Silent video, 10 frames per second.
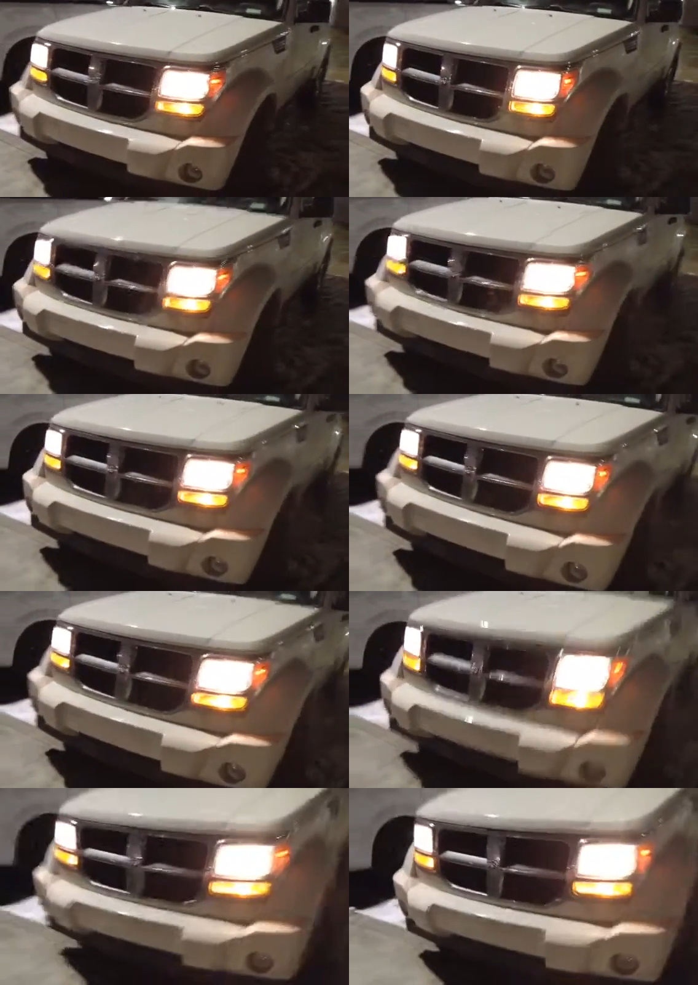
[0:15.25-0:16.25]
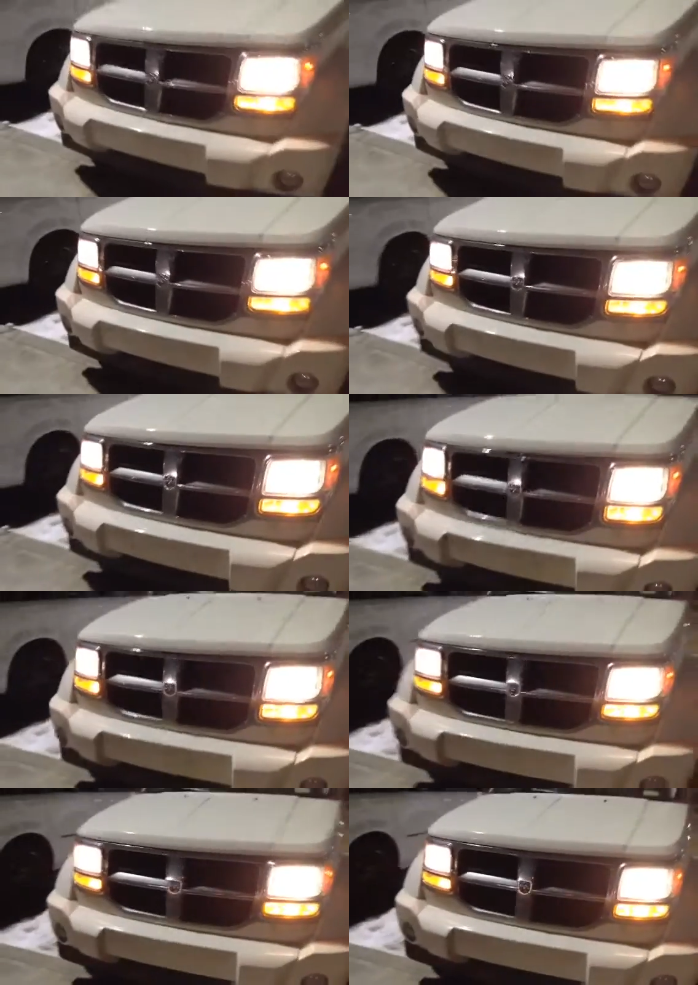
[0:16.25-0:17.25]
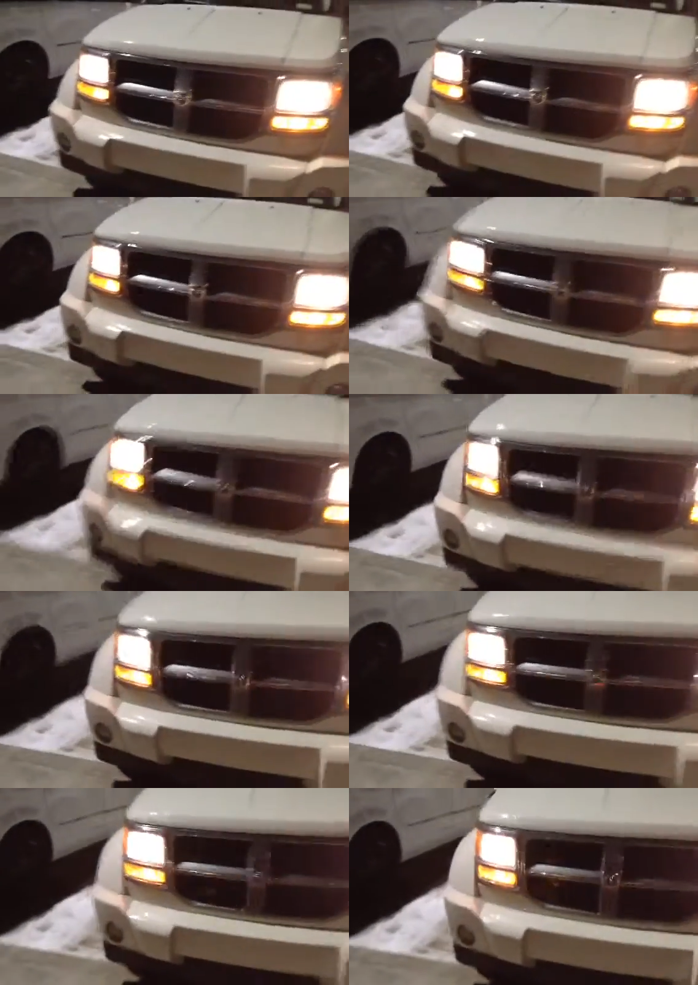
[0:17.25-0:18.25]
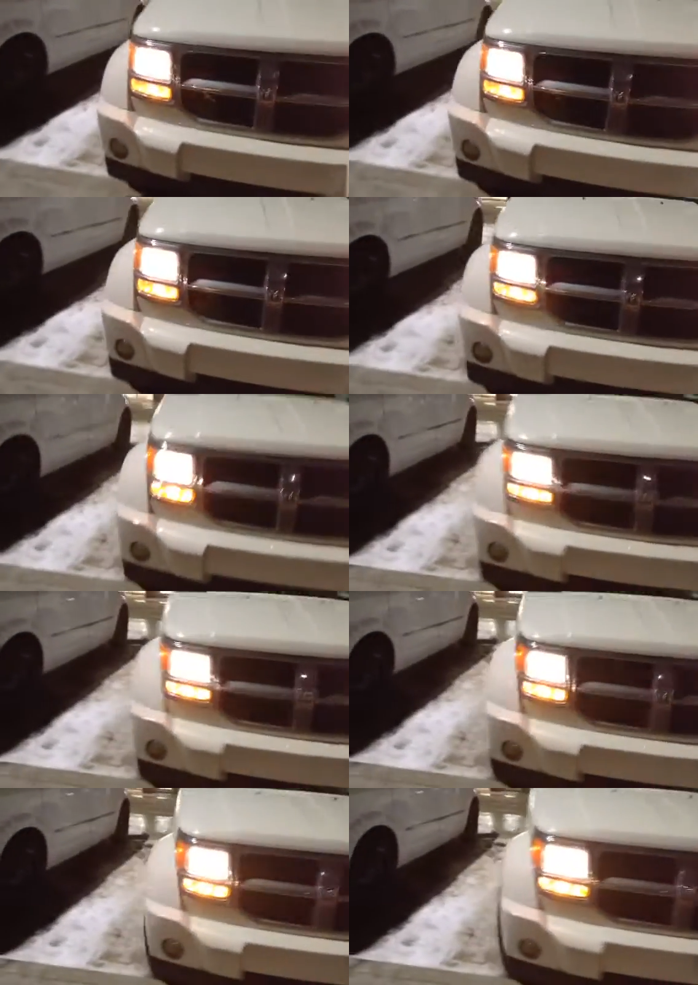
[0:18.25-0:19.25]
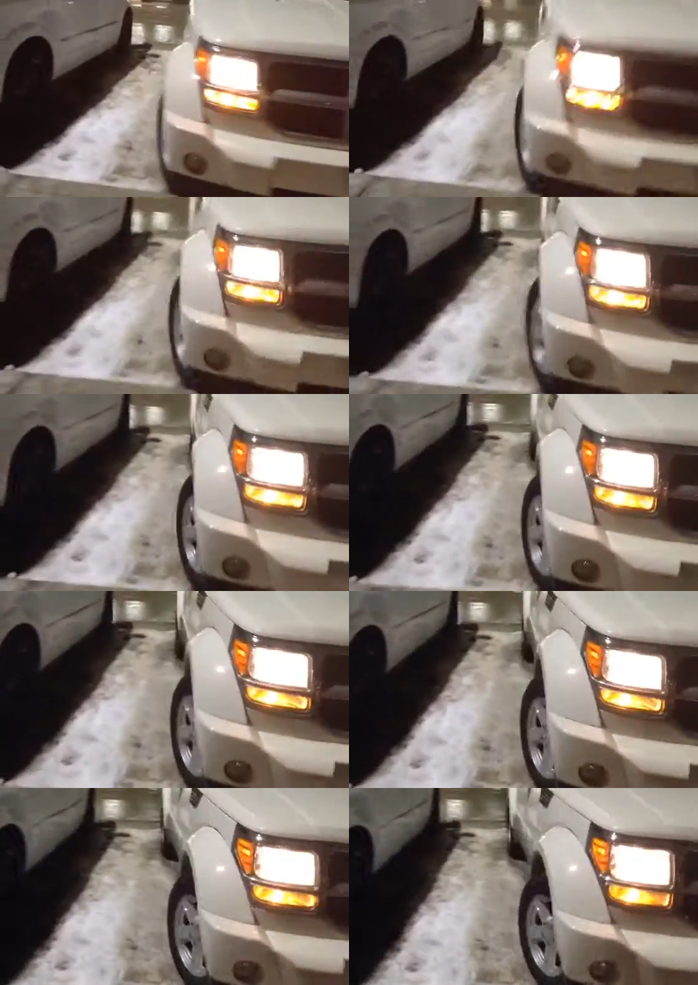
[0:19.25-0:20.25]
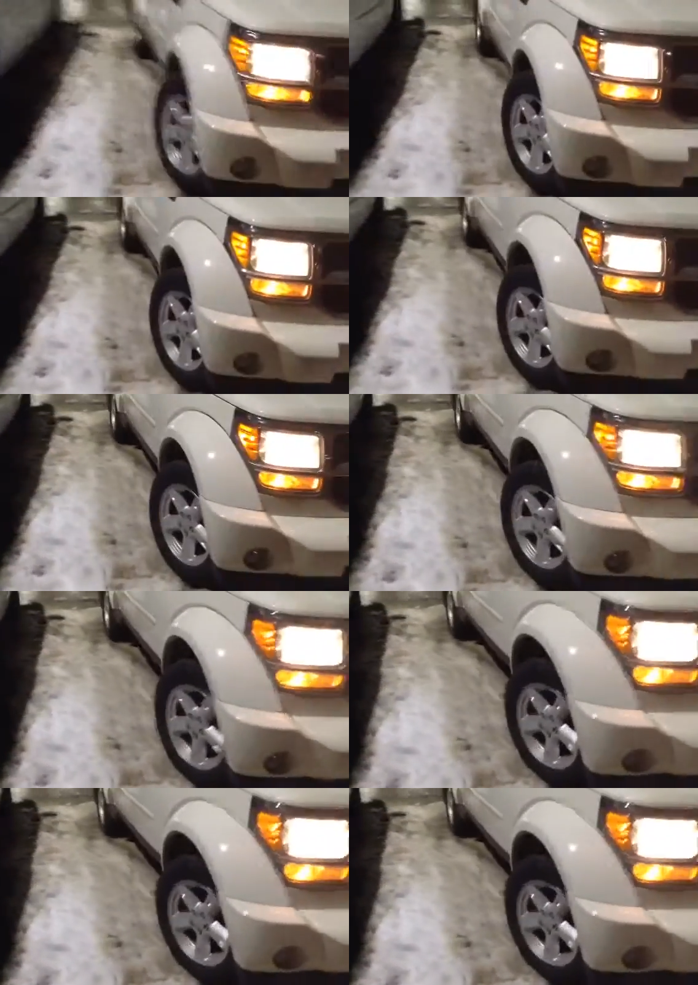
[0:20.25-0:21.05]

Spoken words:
(no speaker visible)